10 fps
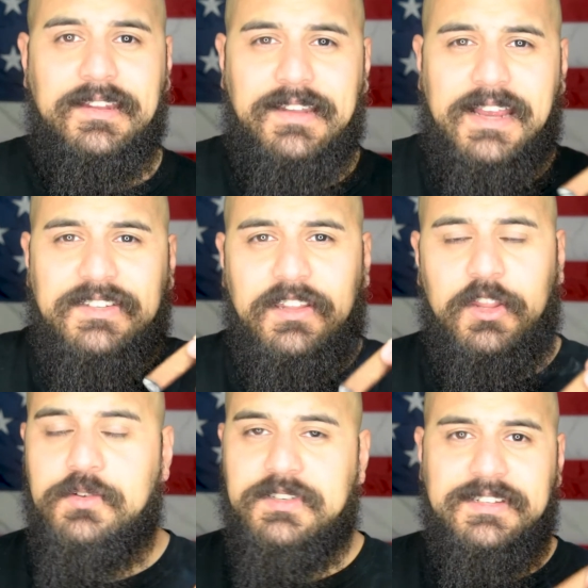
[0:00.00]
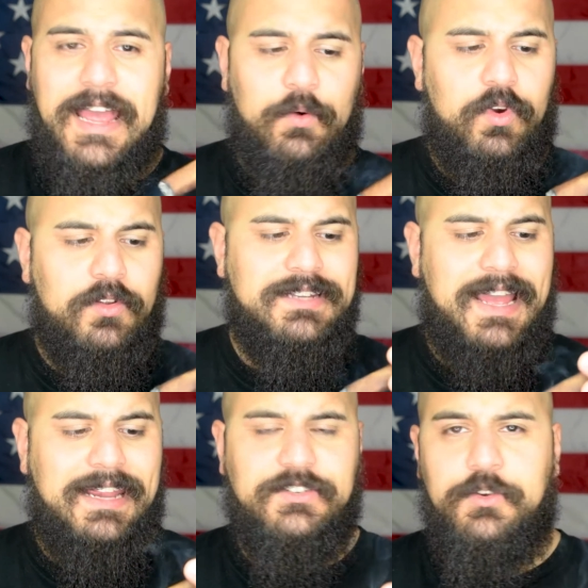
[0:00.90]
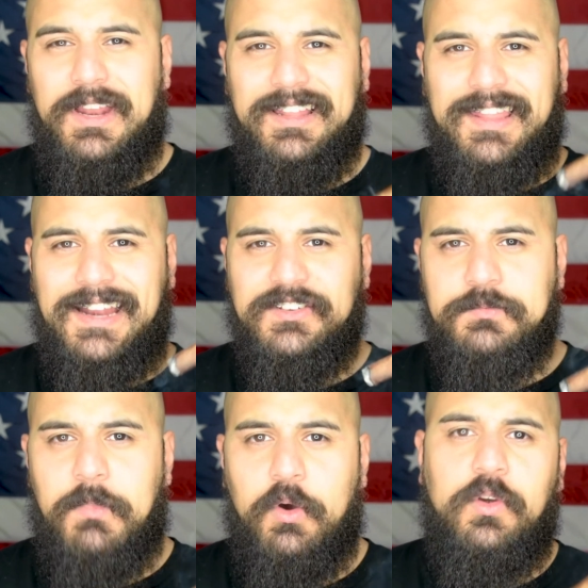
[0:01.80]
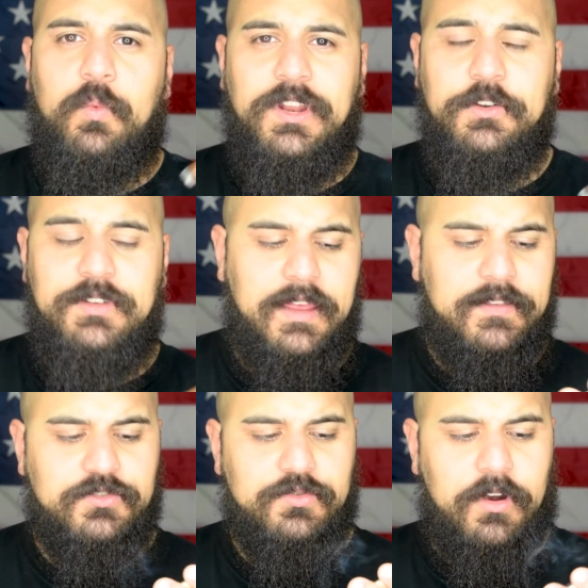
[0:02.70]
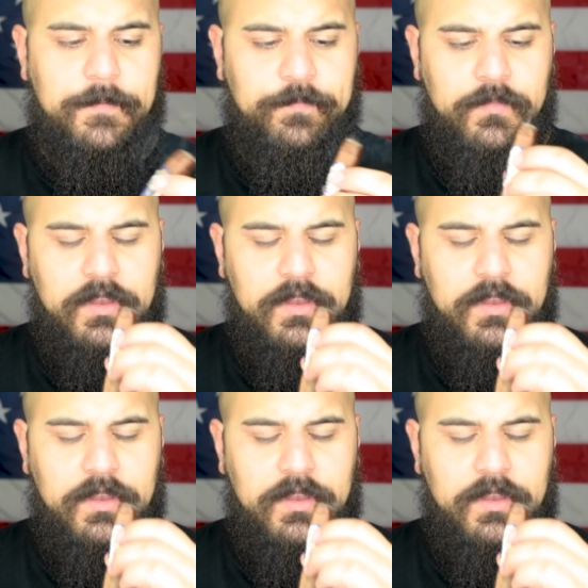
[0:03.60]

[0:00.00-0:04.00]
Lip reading: Nice and loose. It's not real tight, so you get a lot of smoke when you take this draw.